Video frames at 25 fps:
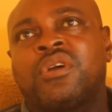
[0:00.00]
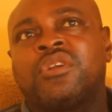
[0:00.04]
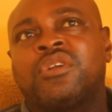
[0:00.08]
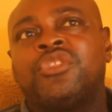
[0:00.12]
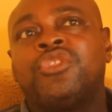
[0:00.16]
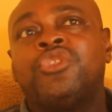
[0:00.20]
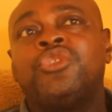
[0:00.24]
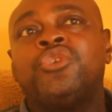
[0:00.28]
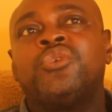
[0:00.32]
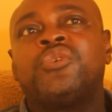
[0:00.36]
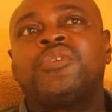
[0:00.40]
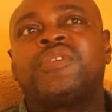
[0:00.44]

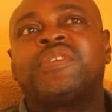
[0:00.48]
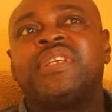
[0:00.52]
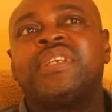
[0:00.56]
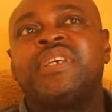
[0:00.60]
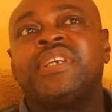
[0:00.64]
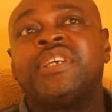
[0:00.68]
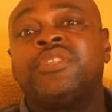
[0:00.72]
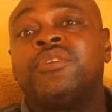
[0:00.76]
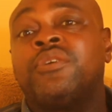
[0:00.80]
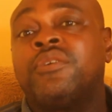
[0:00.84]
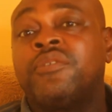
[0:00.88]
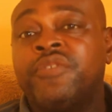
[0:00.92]
new
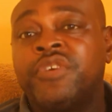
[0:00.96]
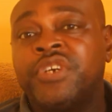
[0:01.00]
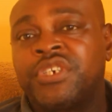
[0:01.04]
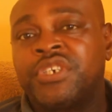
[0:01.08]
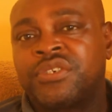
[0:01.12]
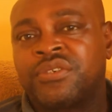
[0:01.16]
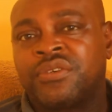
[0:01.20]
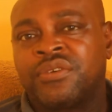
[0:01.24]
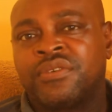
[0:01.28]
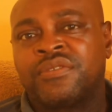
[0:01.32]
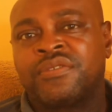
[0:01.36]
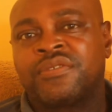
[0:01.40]

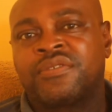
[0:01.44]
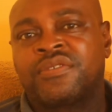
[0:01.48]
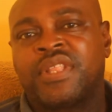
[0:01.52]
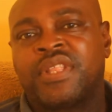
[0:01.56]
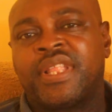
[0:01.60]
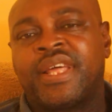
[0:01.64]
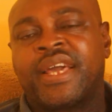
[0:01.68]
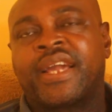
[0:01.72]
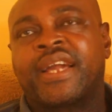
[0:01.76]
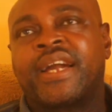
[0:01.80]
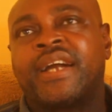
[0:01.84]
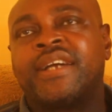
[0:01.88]
innovations,
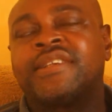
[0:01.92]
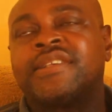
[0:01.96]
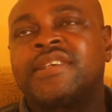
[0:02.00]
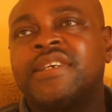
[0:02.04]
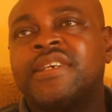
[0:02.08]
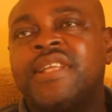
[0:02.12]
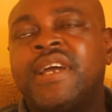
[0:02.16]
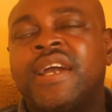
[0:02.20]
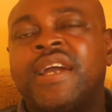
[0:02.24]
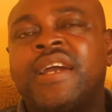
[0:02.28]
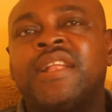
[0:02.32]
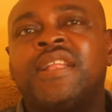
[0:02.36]
like I
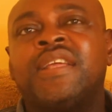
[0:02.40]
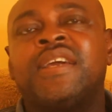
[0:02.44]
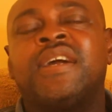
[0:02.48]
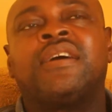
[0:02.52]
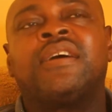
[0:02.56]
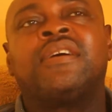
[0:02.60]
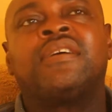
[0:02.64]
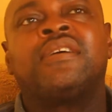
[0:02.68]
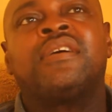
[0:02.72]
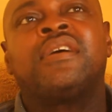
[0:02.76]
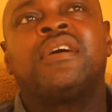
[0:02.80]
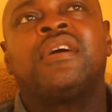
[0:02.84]
said earlier,
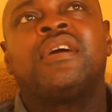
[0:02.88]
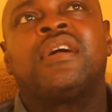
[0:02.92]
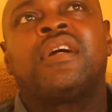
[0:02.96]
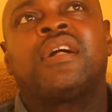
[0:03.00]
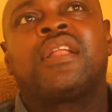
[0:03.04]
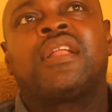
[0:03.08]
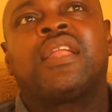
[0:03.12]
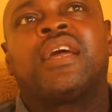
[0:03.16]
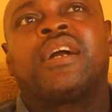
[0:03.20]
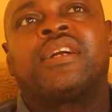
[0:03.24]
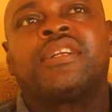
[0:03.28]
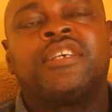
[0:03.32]

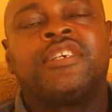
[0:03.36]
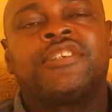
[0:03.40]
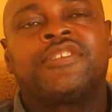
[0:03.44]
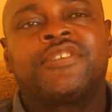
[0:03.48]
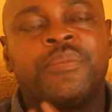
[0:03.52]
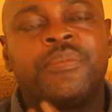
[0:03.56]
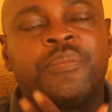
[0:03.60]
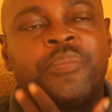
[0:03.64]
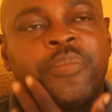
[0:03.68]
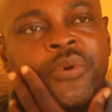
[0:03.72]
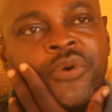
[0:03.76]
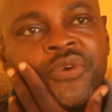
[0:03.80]
like the
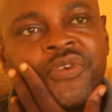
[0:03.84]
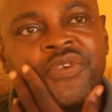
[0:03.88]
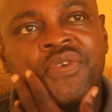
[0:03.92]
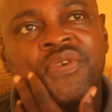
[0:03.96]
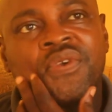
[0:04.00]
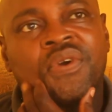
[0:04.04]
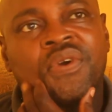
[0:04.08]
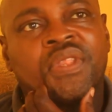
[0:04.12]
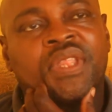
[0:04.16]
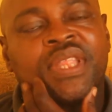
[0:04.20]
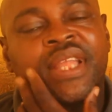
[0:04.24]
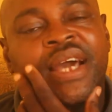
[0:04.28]

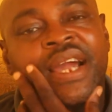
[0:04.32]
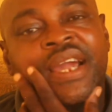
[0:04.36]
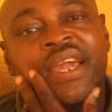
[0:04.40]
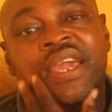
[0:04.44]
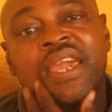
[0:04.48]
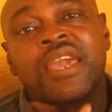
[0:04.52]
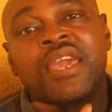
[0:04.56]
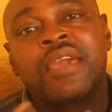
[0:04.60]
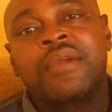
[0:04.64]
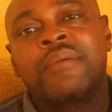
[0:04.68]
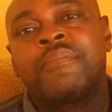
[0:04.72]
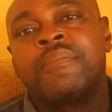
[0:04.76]
symposium that
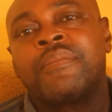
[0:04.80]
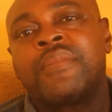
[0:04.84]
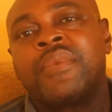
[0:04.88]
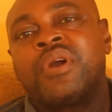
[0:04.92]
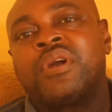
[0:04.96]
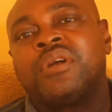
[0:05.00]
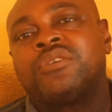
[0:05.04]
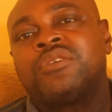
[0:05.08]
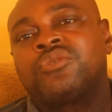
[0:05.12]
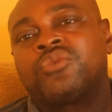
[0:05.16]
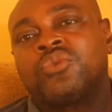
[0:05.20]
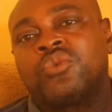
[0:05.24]
came
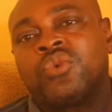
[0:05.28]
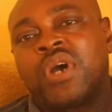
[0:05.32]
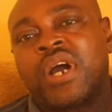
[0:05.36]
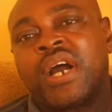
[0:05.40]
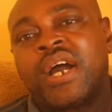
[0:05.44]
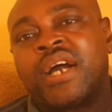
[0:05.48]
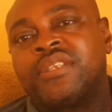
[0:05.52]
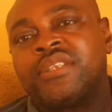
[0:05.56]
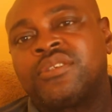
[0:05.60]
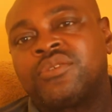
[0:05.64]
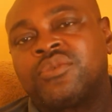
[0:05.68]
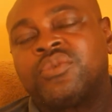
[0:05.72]
to
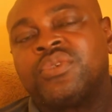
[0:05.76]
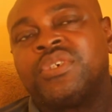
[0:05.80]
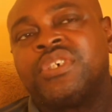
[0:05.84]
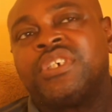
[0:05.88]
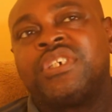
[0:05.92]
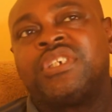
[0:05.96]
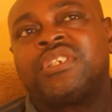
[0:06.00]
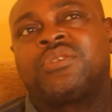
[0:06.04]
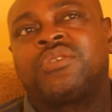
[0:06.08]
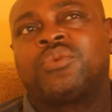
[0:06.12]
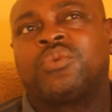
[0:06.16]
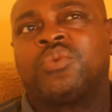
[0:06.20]
add to
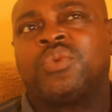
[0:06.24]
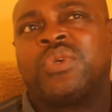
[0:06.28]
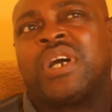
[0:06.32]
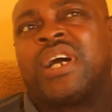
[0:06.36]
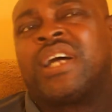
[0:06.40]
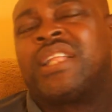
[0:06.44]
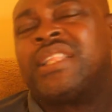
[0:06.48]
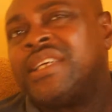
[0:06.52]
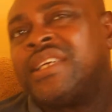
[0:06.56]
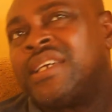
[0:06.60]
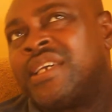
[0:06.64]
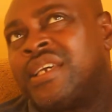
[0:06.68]
it. We
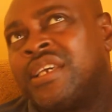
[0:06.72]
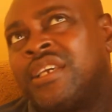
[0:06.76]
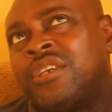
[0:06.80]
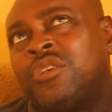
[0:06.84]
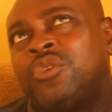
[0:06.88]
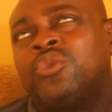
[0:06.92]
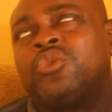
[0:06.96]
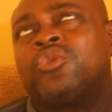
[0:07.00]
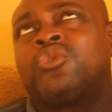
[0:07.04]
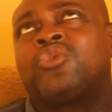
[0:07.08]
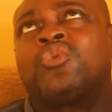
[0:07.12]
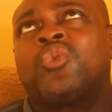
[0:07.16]
had the
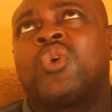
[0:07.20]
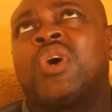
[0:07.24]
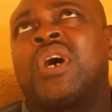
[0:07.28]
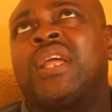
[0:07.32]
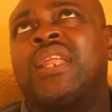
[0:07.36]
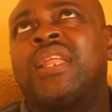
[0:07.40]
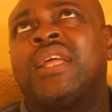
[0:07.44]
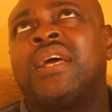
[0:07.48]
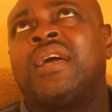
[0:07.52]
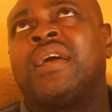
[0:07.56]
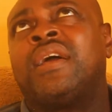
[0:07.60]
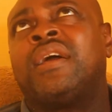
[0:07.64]

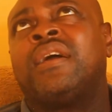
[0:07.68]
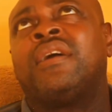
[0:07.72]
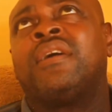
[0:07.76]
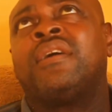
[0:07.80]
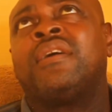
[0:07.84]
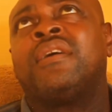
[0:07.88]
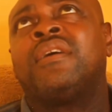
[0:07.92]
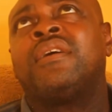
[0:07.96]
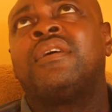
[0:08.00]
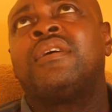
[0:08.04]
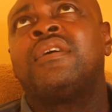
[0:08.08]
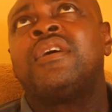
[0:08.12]
usual
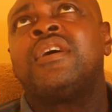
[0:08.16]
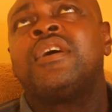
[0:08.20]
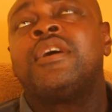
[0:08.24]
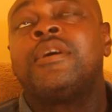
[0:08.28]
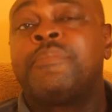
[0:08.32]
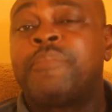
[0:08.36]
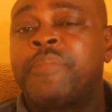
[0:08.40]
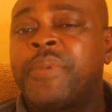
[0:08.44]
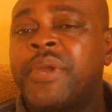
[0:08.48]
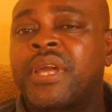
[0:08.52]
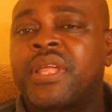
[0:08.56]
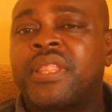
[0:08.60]

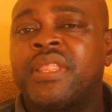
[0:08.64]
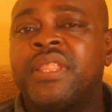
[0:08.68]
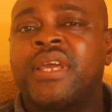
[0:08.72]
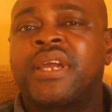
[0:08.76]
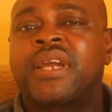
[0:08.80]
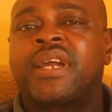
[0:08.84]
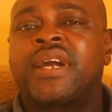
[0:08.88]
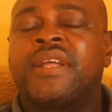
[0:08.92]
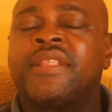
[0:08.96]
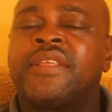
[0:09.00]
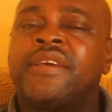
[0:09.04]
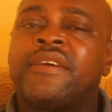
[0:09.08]
picnic
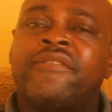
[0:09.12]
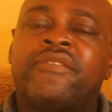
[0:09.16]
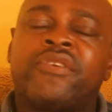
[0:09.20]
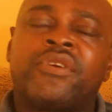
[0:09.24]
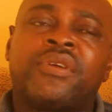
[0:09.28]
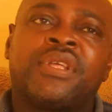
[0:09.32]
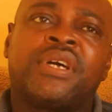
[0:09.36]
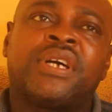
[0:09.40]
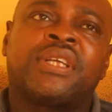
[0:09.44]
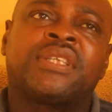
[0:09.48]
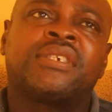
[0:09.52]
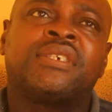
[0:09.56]
and every
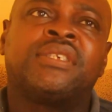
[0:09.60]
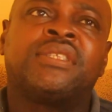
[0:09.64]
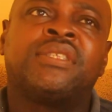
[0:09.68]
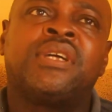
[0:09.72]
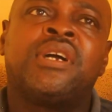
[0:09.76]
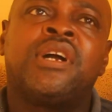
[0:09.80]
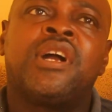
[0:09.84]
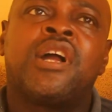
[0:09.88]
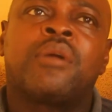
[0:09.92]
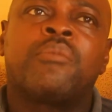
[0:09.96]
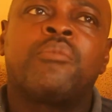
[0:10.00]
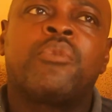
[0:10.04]
other thing.
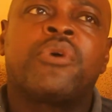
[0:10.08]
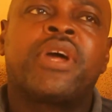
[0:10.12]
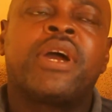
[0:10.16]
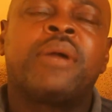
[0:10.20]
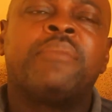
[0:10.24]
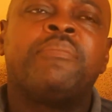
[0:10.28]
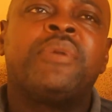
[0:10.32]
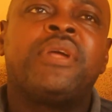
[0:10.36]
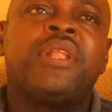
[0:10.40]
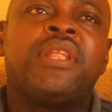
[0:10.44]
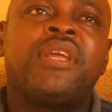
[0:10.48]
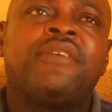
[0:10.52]
But I
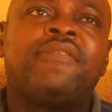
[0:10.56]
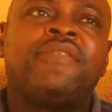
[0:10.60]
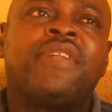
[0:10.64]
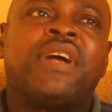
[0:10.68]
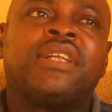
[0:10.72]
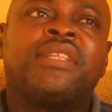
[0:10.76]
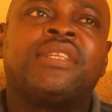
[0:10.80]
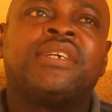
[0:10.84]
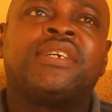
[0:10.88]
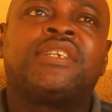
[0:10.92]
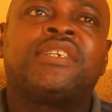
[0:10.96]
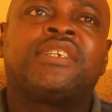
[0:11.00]
believe that
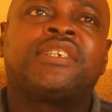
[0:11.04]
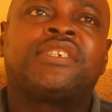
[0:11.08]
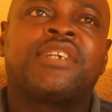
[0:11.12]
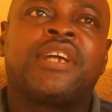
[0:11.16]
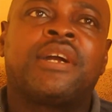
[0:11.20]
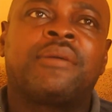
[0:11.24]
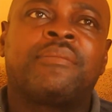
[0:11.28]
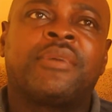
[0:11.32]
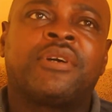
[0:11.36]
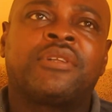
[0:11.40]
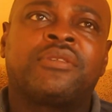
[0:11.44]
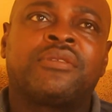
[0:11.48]
the
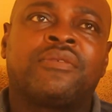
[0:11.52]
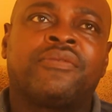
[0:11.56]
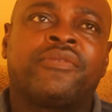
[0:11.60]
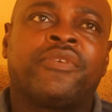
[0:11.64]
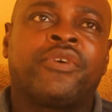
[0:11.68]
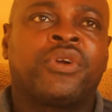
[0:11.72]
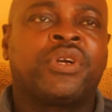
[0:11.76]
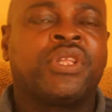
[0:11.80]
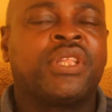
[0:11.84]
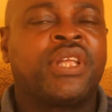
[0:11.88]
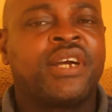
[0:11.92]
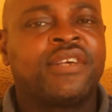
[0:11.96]
chairman of
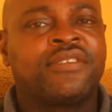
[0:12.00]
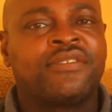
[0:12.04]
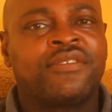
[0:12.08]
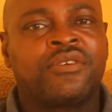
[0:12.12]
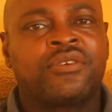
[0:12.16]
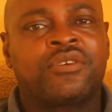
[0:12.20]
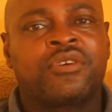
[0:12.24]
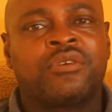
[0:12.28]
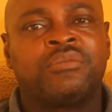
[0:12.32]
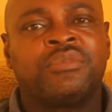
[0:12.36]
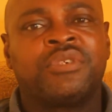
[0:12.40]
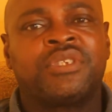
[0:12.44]
organizing
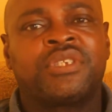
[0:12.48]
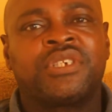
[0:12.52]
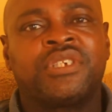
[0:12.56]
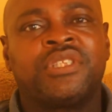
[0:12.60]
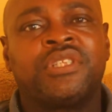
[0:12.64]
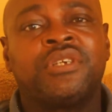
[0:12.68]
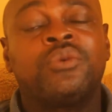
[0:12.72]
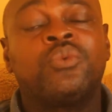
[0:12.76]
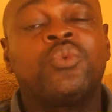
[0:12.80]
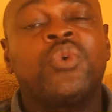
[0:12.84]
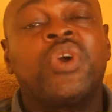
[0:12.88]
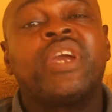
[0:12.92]
committee,
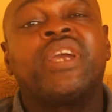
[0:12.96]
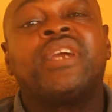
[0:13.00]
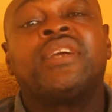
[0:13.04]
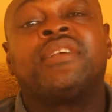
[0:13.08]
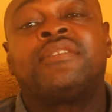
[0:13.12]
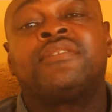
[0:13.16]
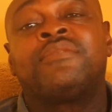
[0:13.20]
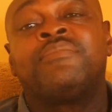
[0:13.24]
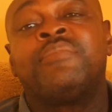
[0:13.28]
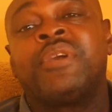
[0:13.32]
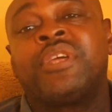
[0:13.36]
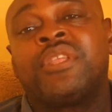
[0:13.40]
the way
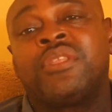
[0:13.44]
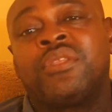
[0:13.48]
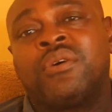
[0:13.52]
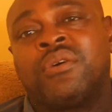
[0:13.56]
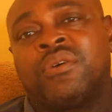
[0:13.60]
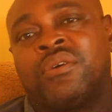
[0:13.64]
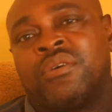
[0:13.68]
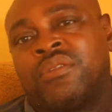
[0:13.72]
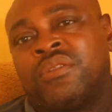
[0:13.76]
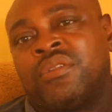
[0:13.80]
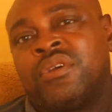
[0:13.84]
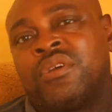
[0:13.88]
it's being done,